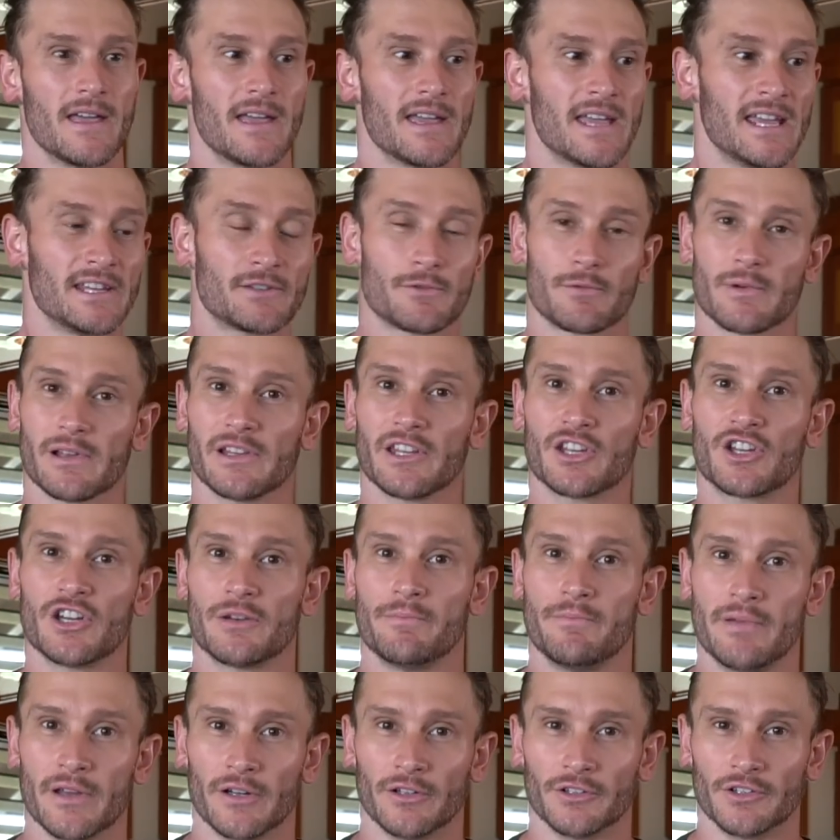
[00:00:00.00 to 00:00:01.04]
He's a really
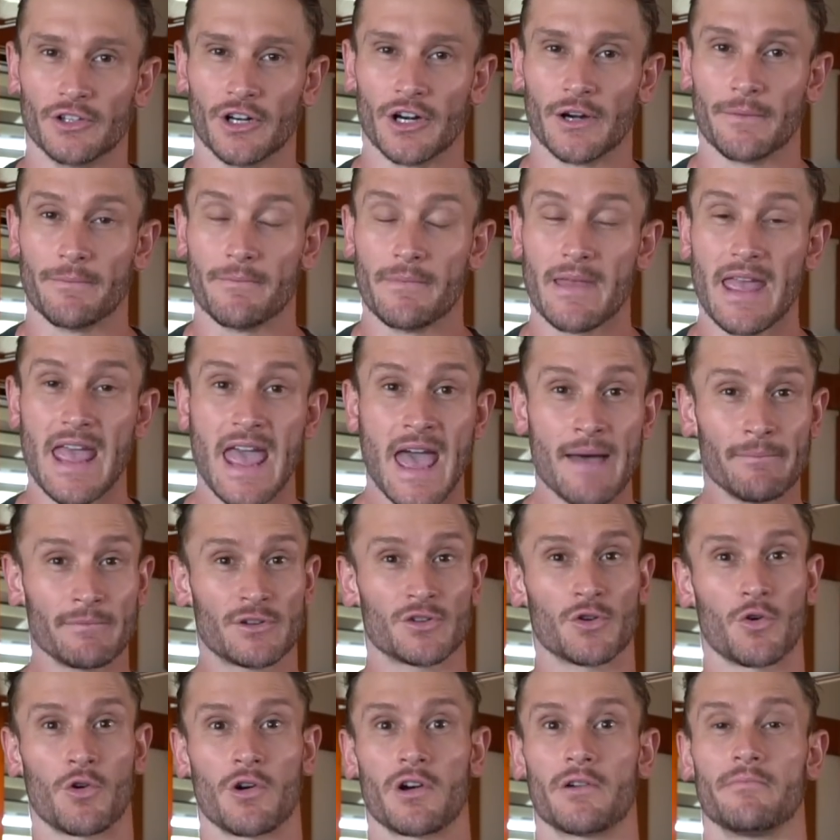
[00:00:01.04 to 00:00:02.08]
good builder.
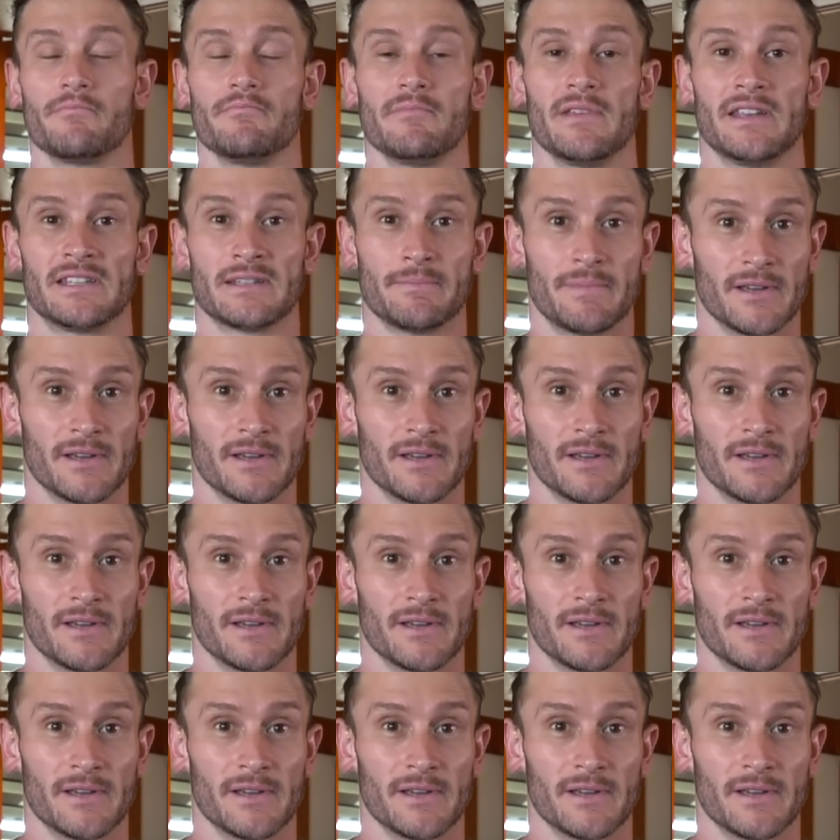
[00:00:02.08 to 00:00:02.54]
mTOR is a